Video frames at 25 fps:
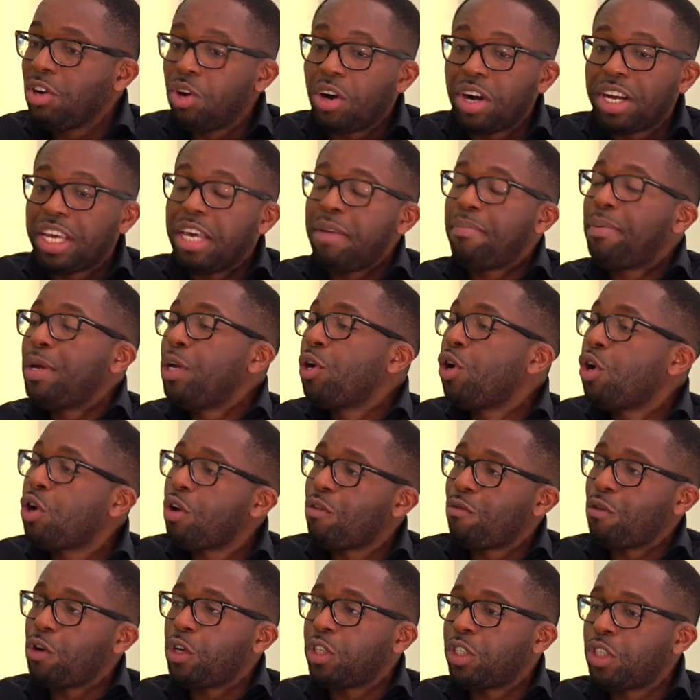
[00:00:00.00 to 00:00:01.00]
God keeping all
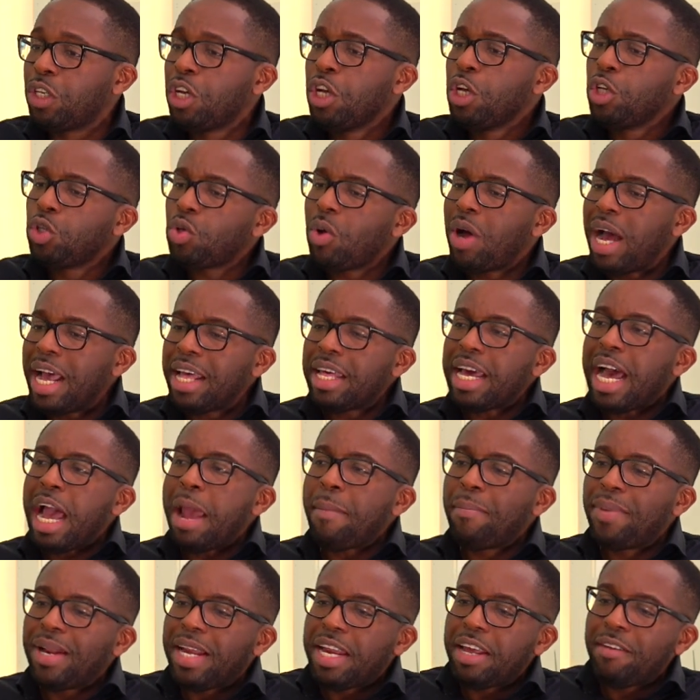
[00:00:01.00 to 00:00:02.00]
of us. So I, I
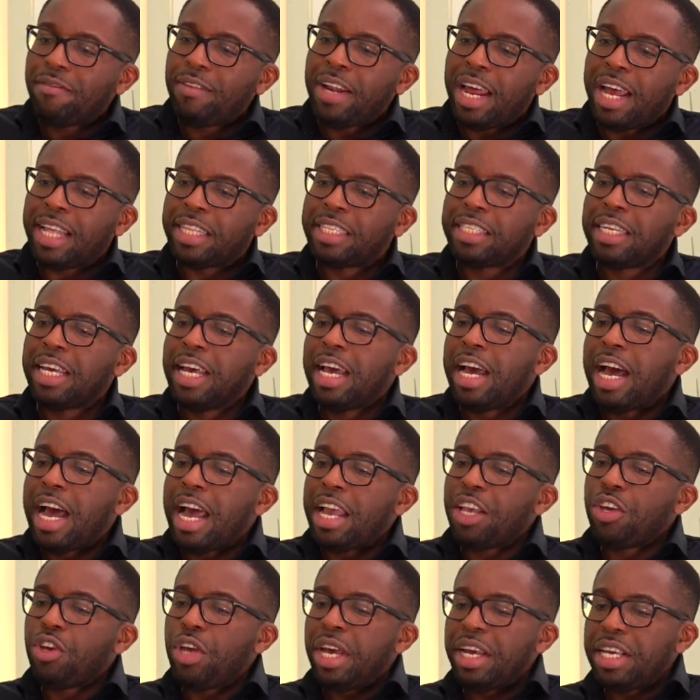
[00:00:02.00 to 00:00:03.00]
believe that,
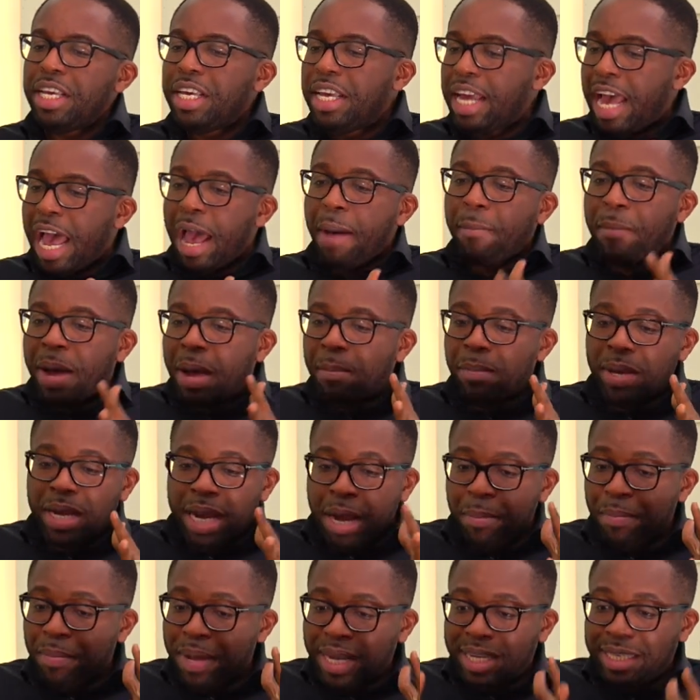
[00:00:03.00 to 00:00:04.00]
I mean,
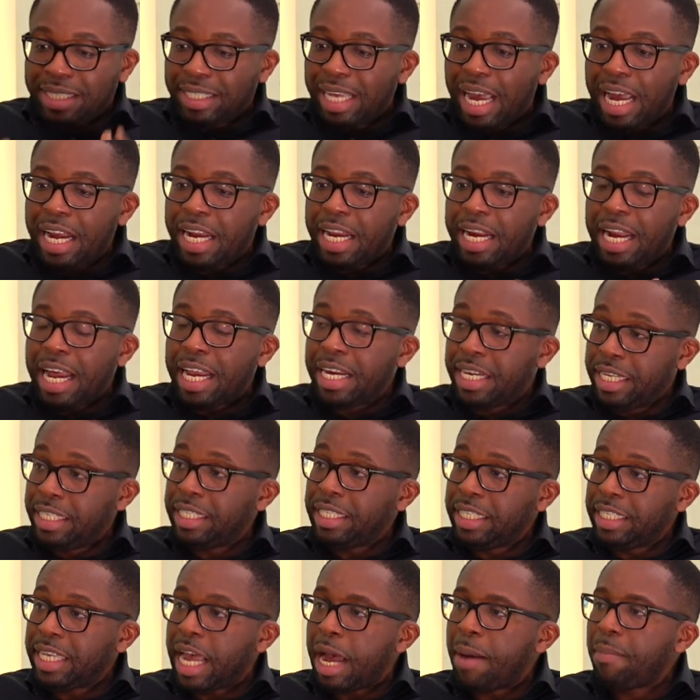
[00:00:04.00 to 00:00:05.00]
I'm excited that
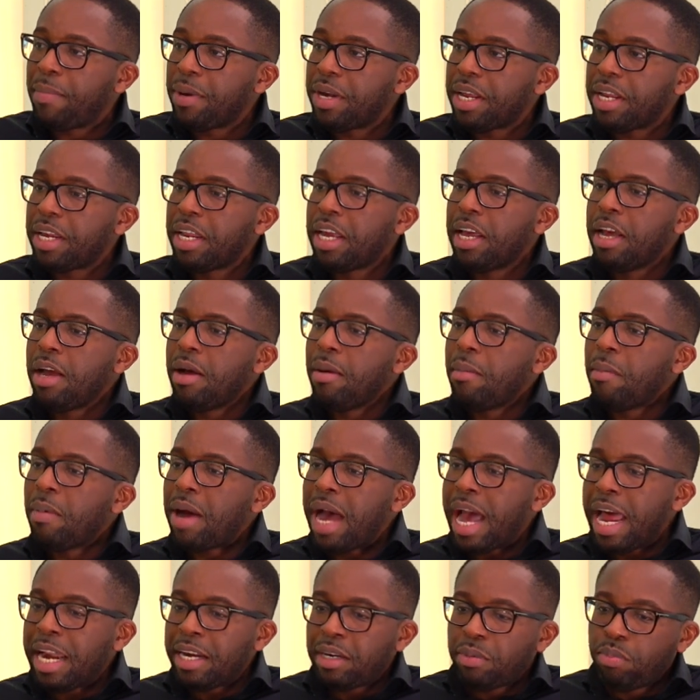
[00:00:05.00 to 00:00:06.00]
this is happening.
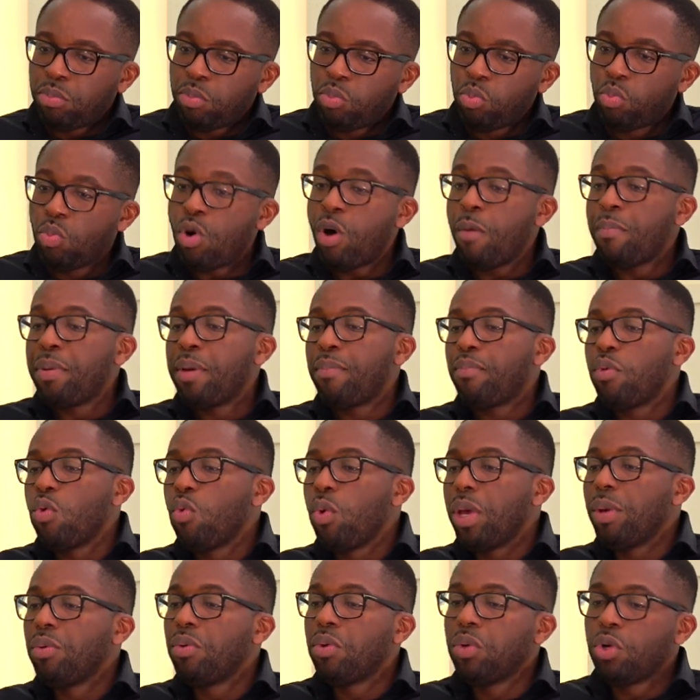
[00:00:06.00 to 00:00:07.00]
And more people
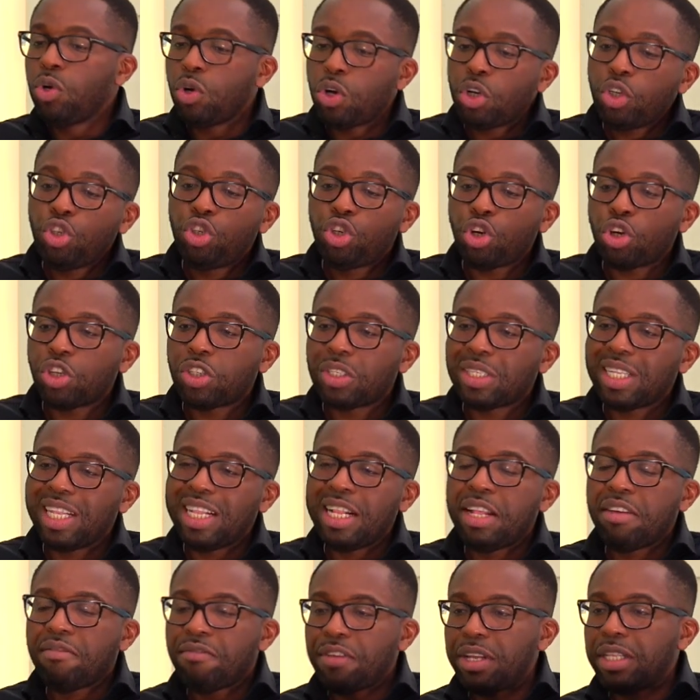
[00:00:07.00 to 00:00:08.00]
will not just
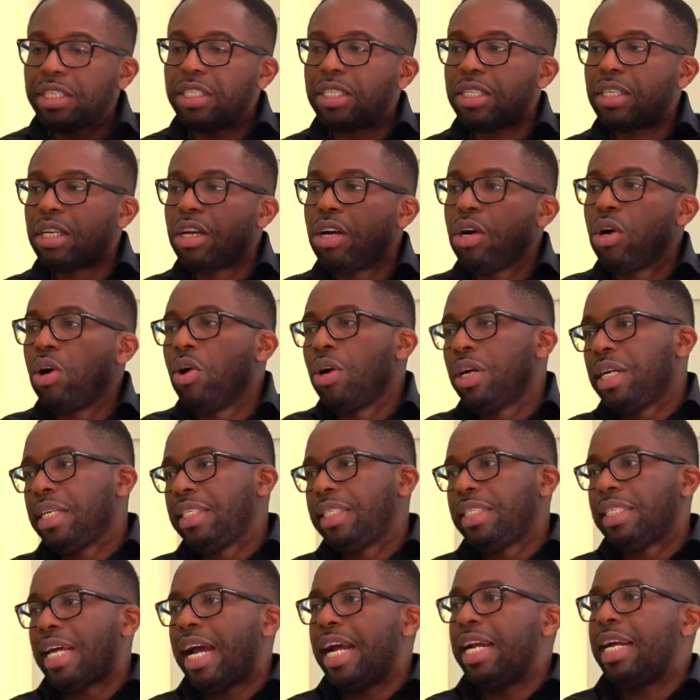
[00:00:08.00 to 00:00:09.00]
leave it on the
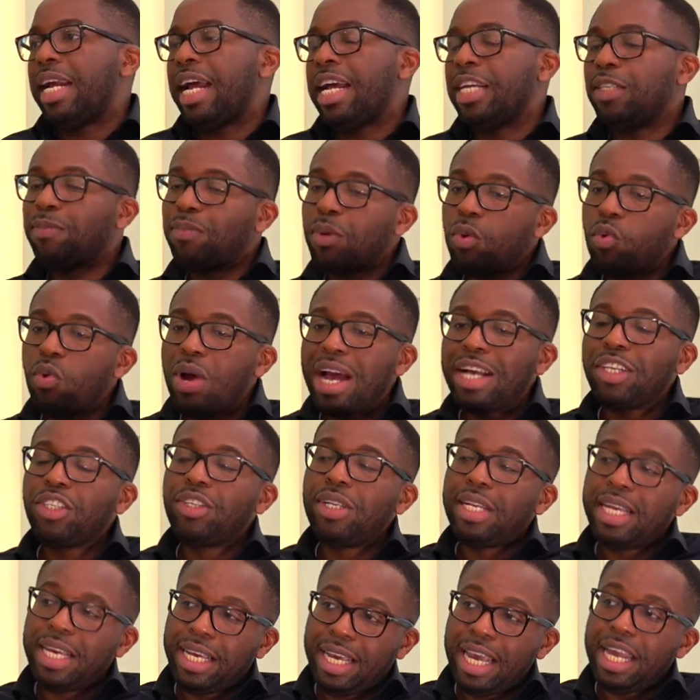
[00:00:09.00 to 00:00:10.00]
sidelines, but will
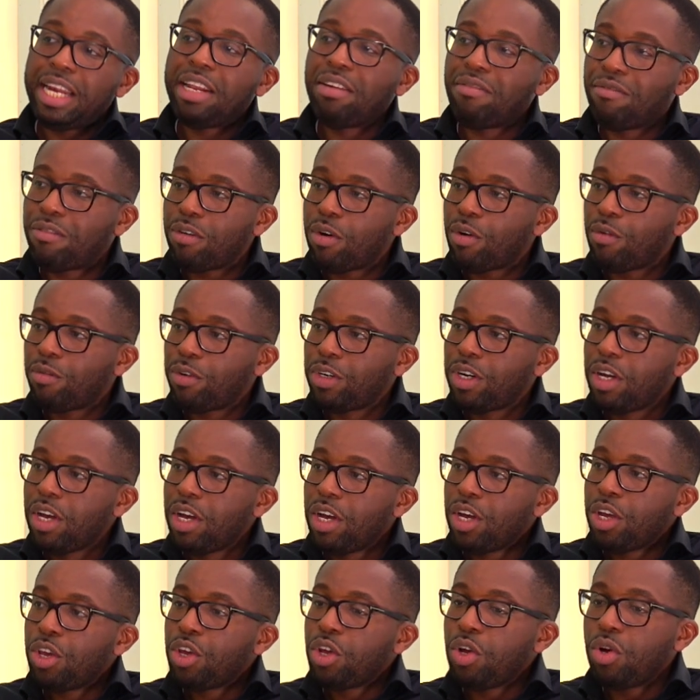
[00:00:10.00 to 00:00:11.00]
actually get involved.
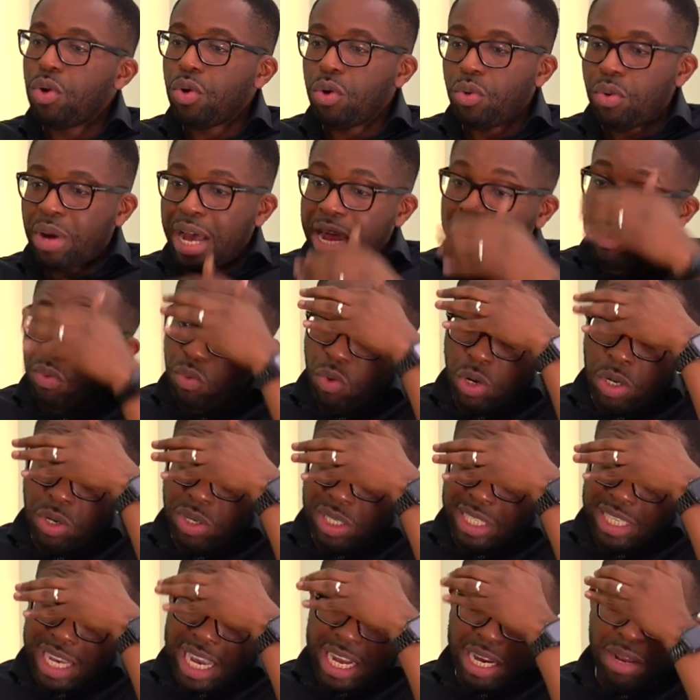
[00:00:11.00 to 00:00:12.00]
Mm. You know, and what
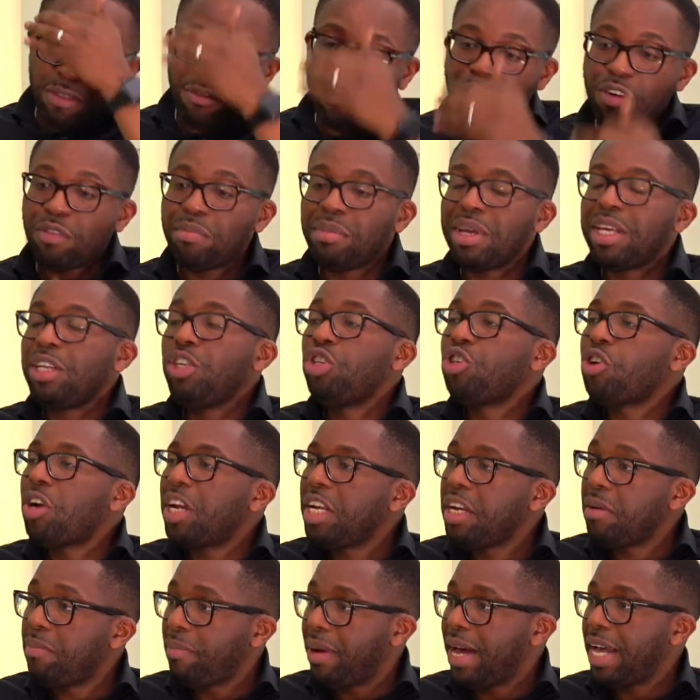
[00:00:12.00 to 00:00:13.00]
does get involved mean?
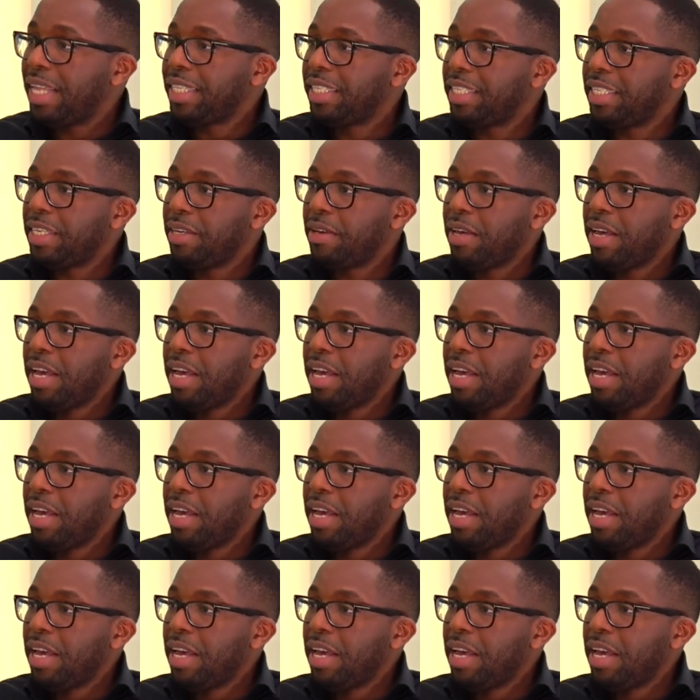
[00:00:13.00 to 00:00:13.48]
Join a party